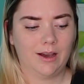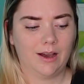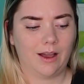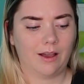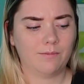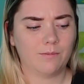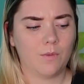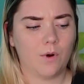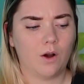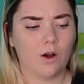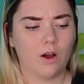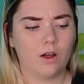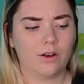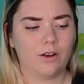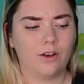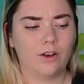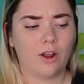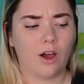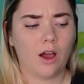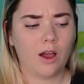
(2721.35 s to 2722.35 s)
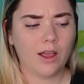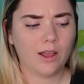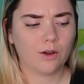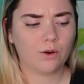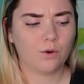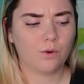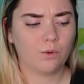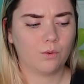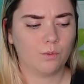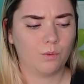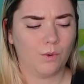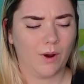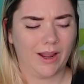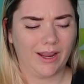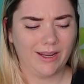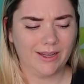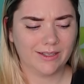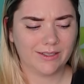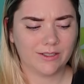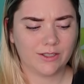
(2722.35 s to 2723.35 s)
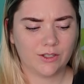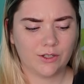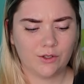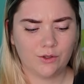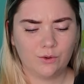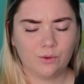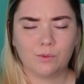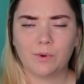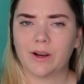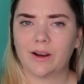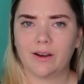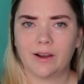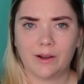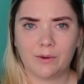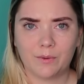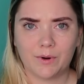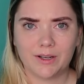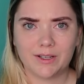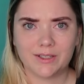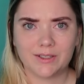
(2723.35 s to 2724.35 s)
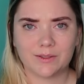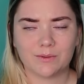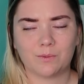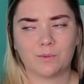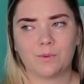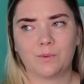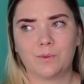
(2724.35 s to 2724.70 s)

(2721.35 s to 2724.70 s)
I'm not quite to where I was